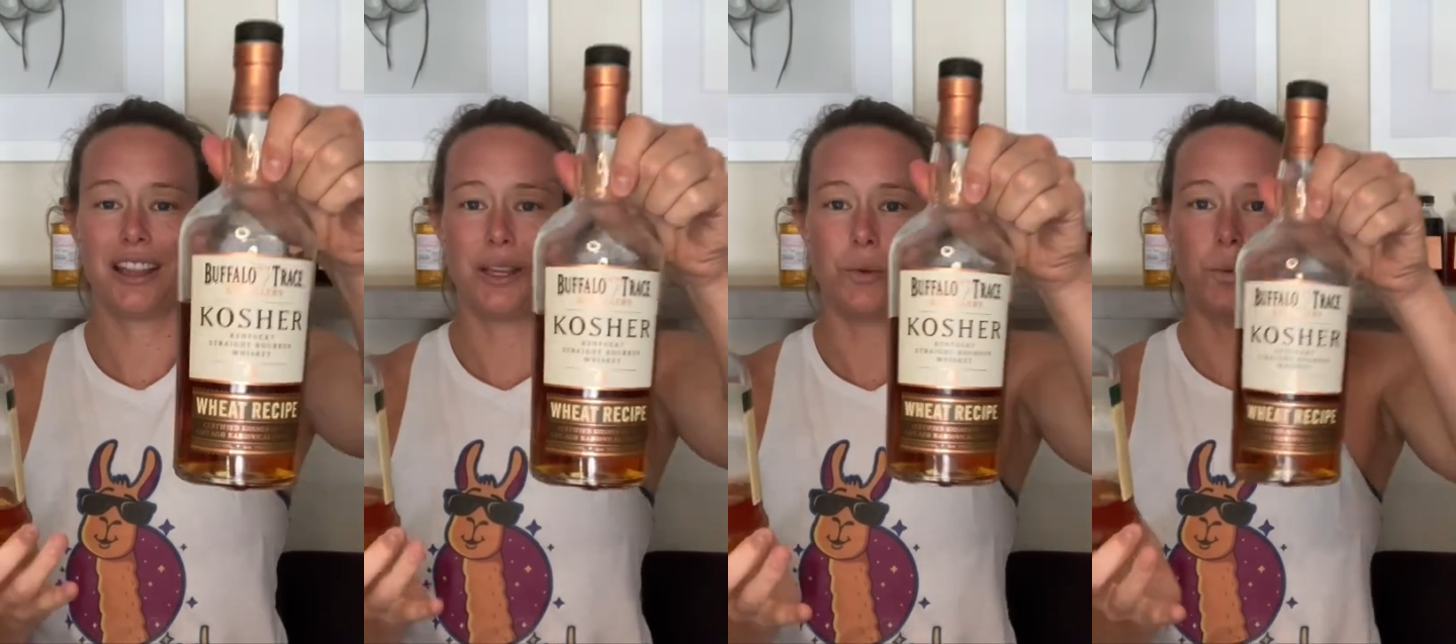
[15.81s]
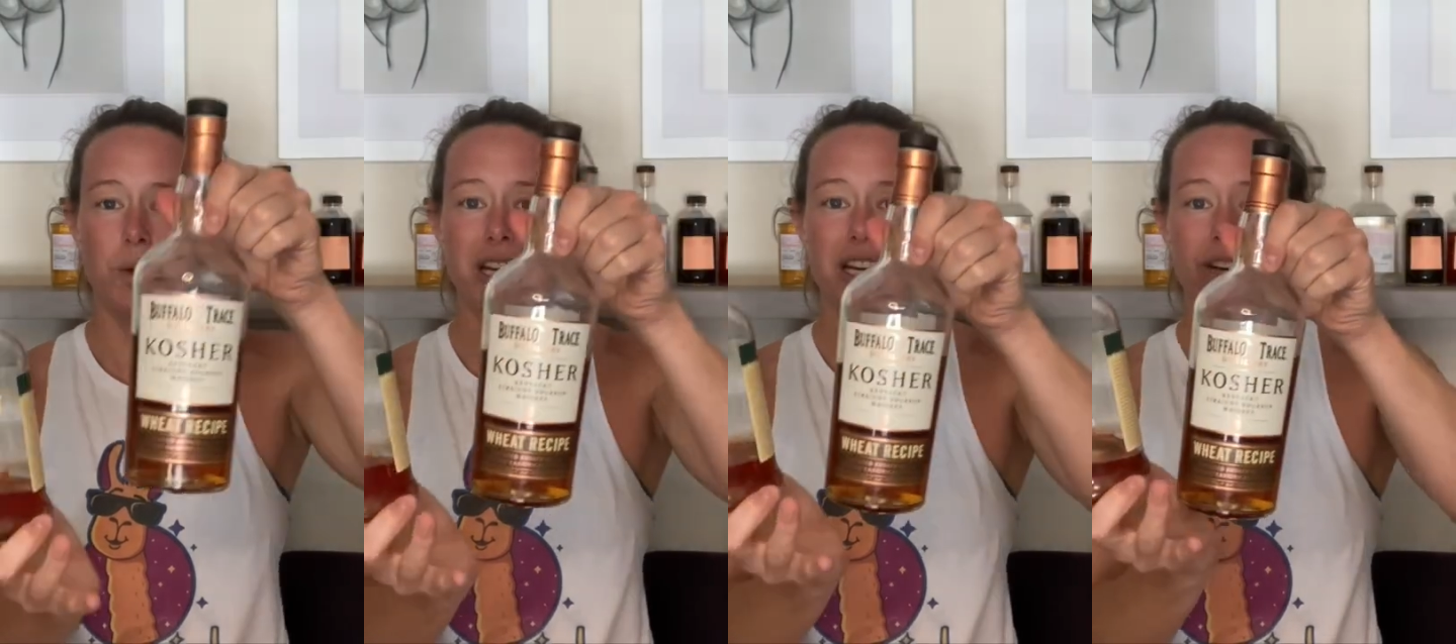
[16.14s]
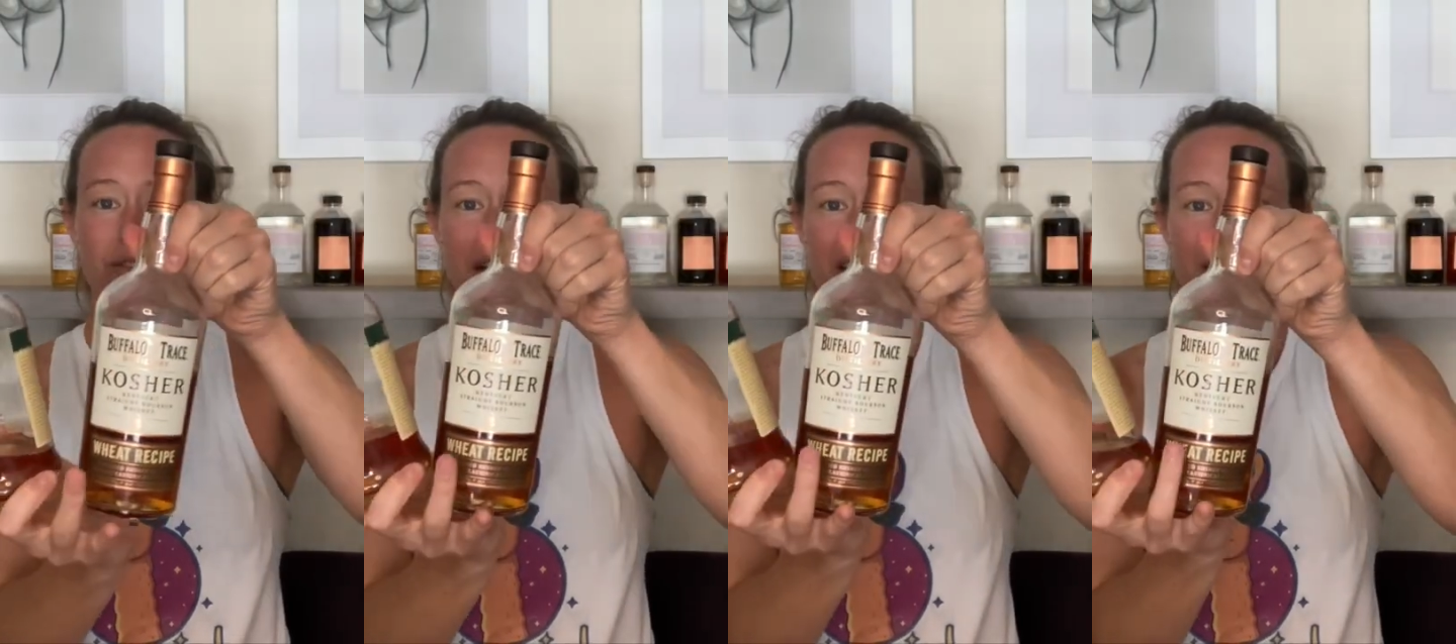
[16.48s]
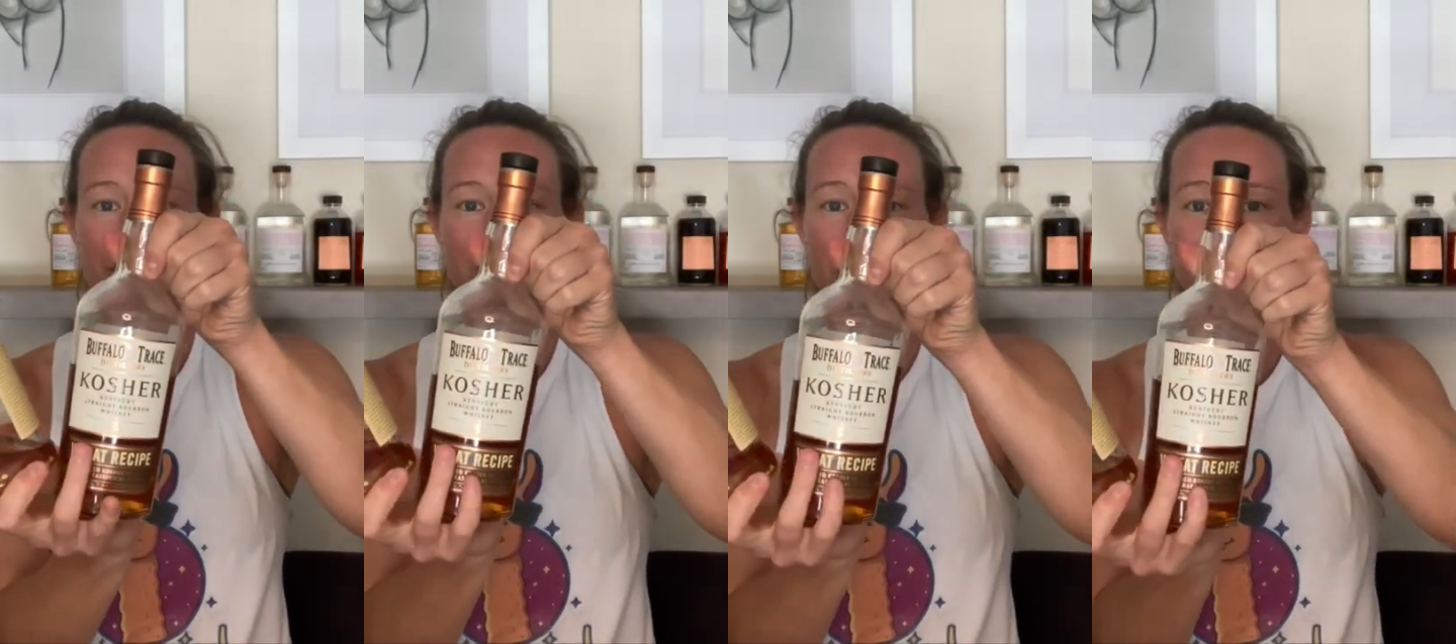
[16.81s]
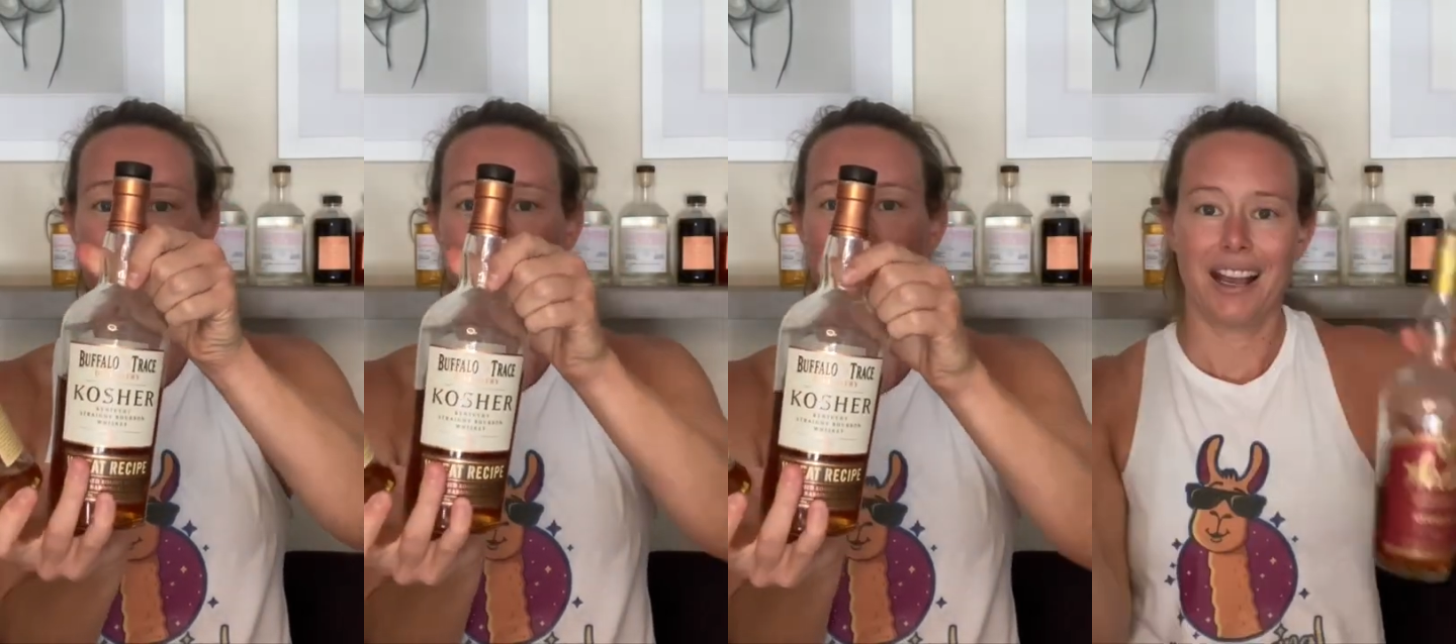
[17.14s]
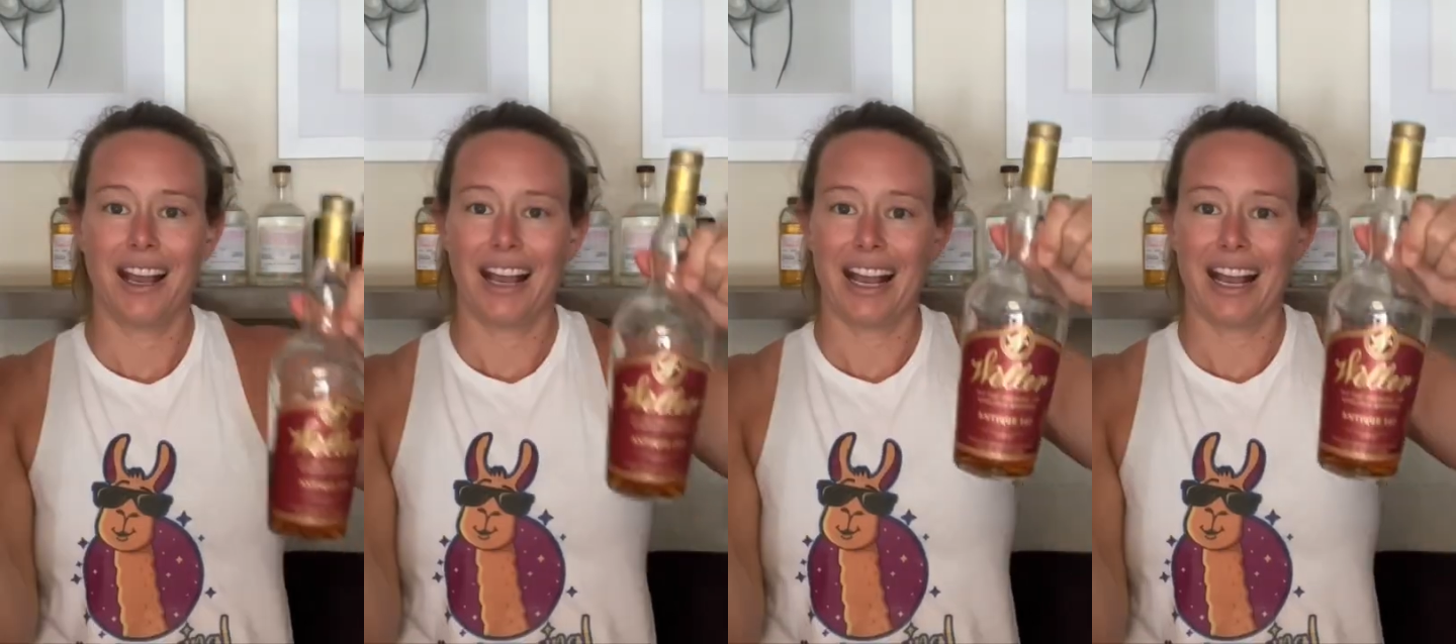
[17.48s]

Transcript: the wheated recipe,